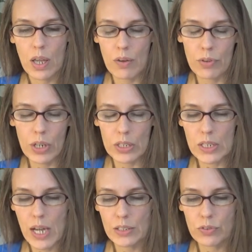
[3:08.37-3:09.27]
and forget
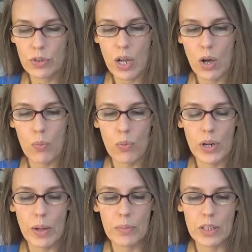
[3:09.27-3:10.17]
to ask for help when
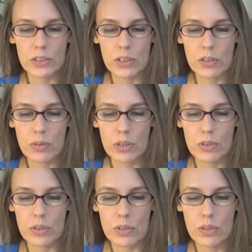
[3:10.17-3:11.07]
I am lost on the road.